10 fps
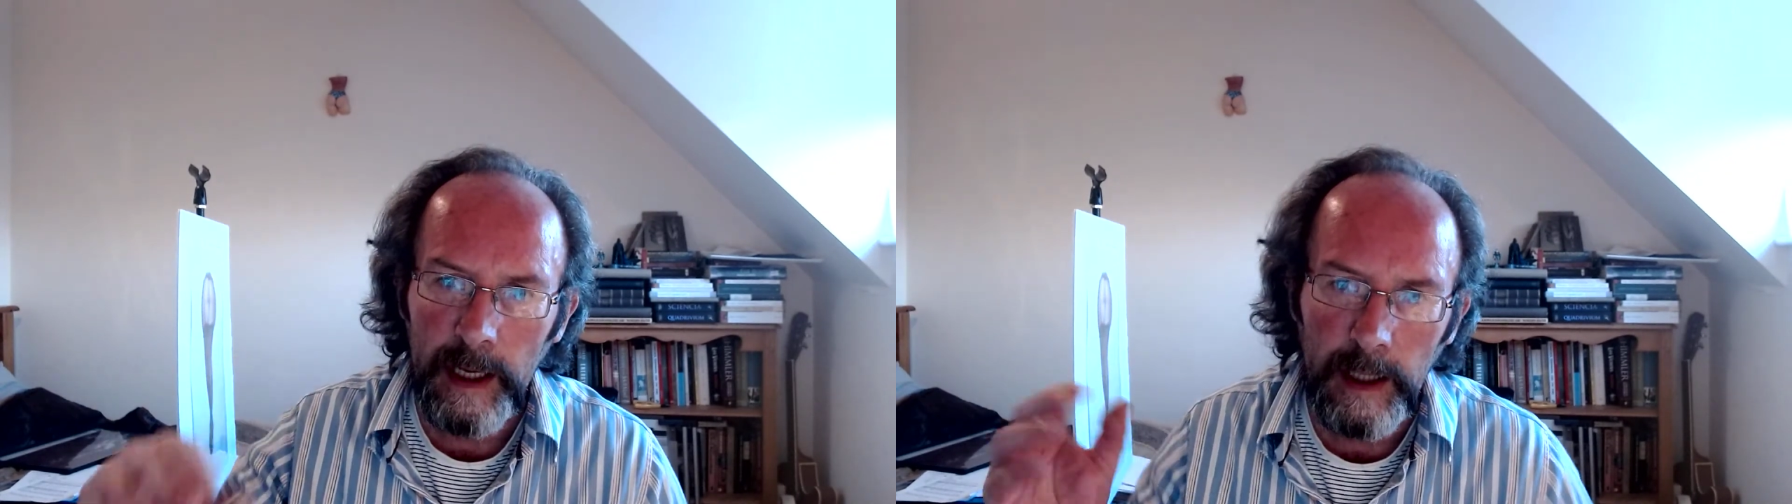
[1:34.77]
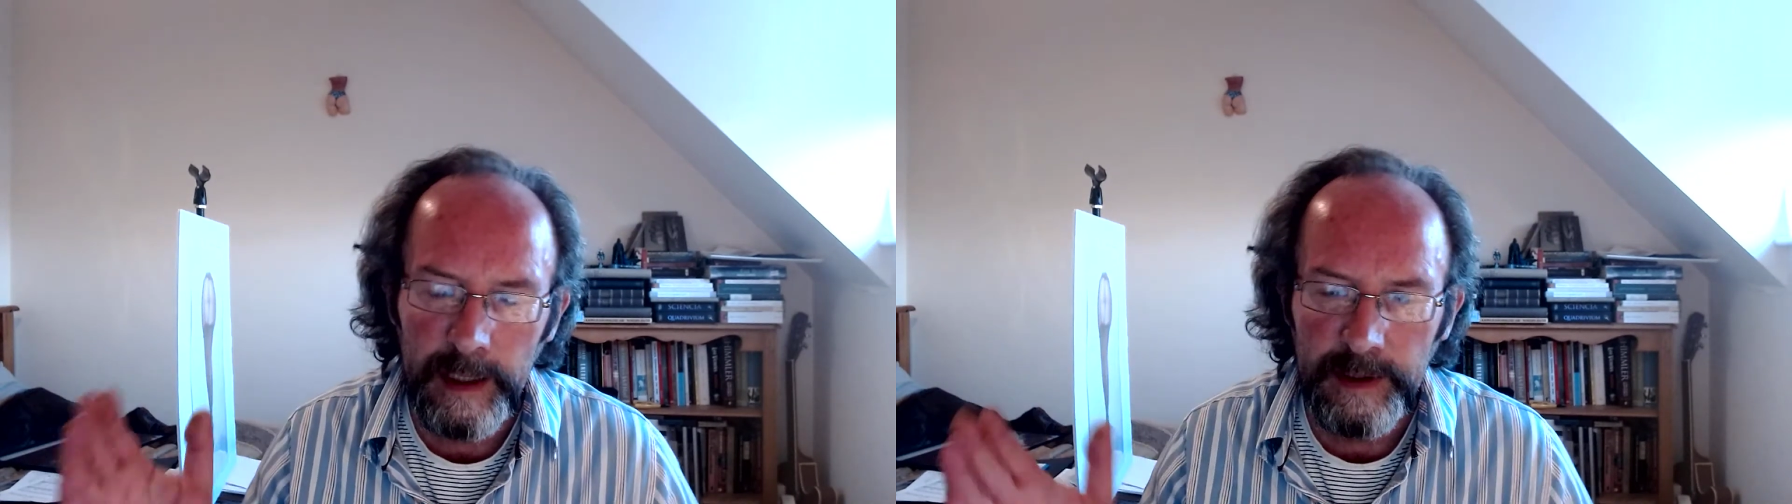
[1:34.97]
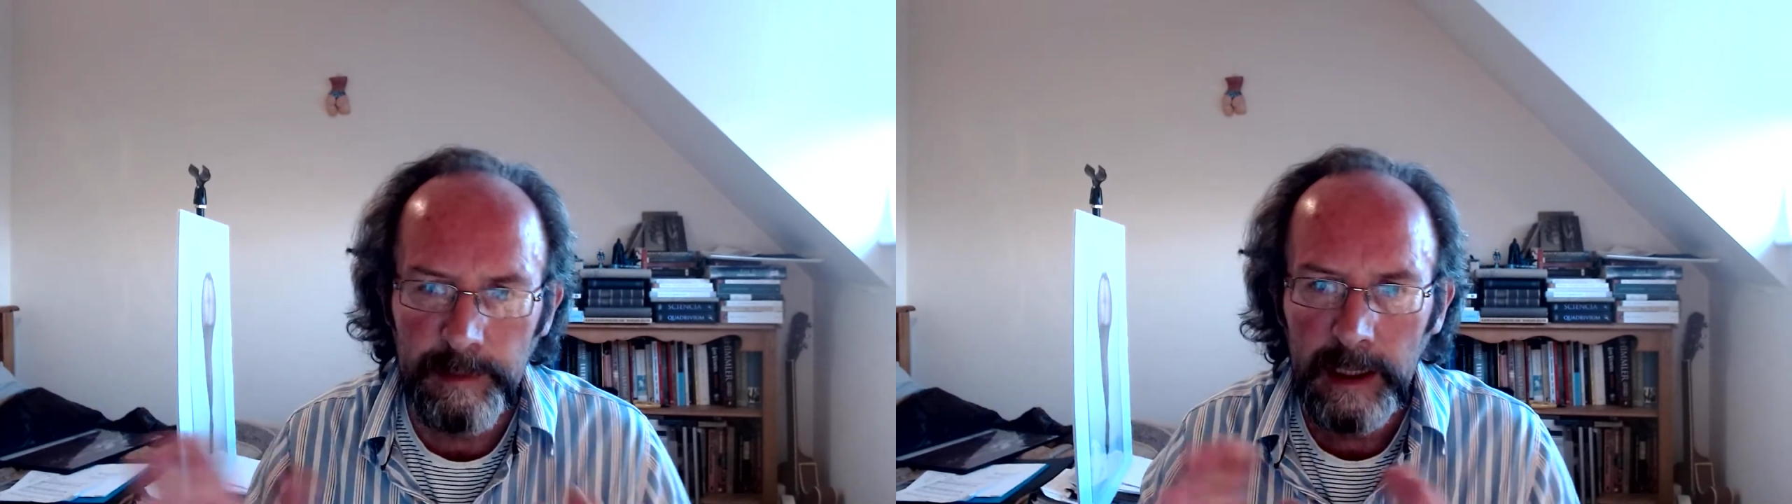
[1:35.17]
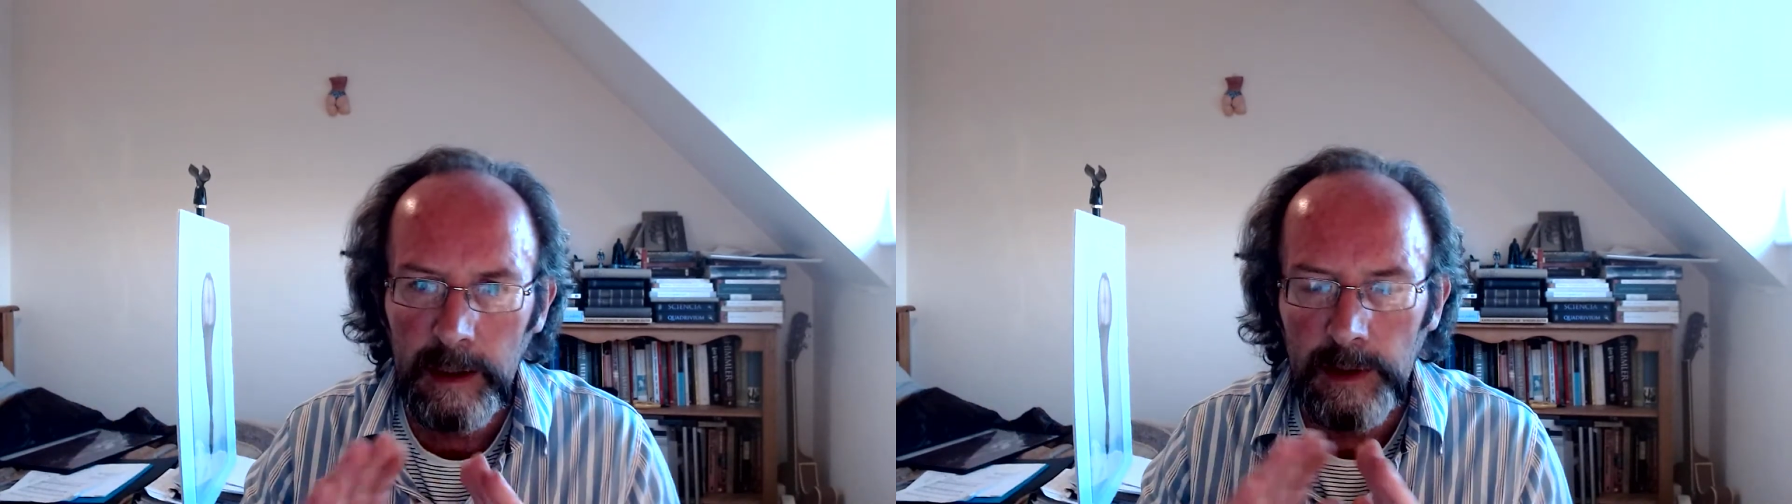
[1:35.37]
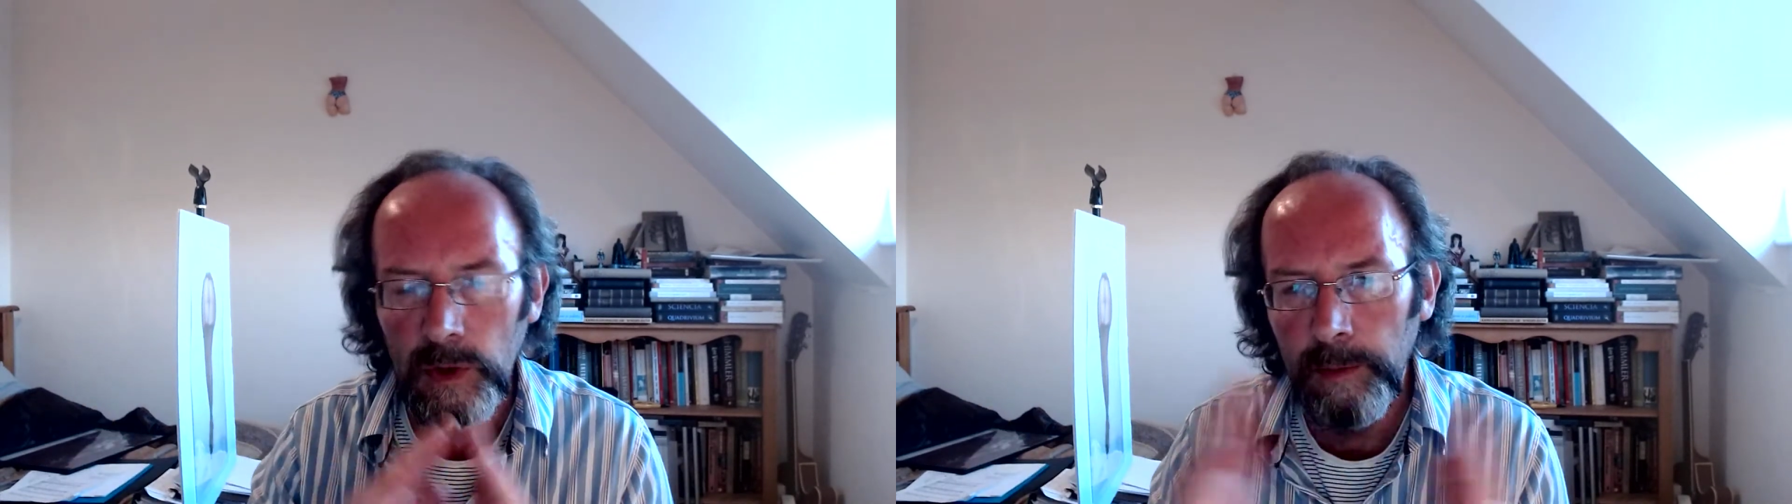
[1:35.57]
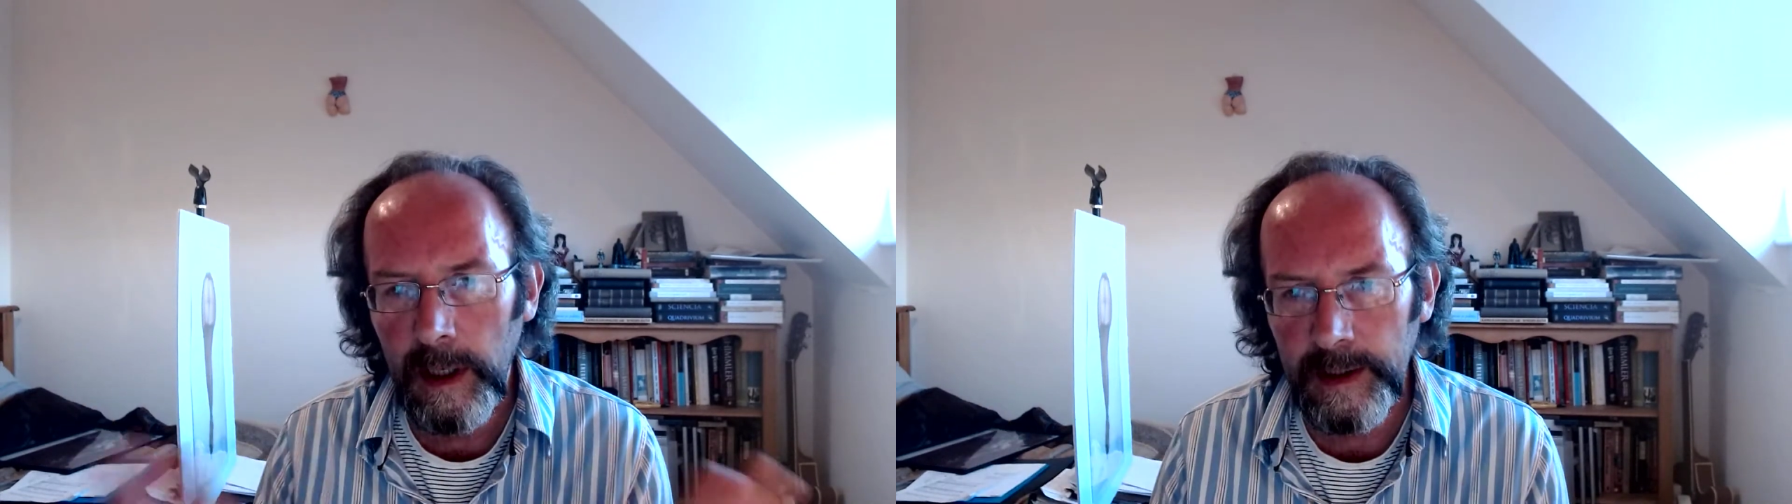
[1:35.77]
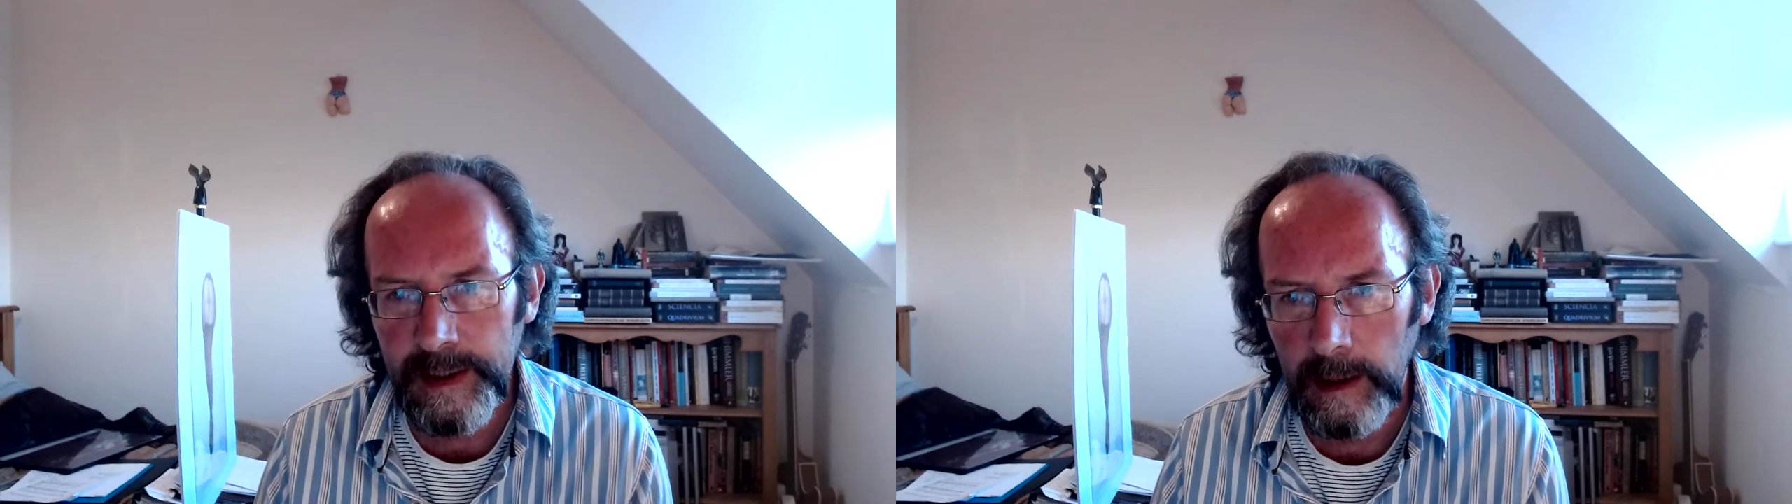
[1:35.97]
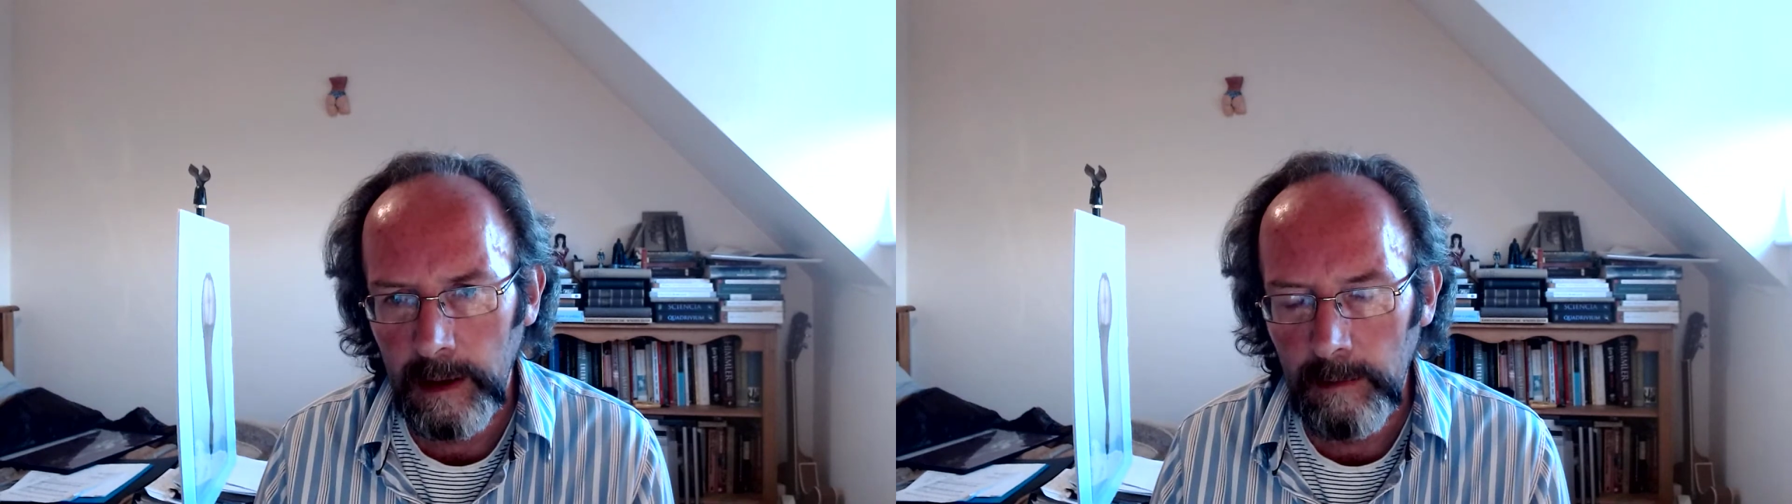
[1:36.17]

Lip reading: I had to make a 2-part silicon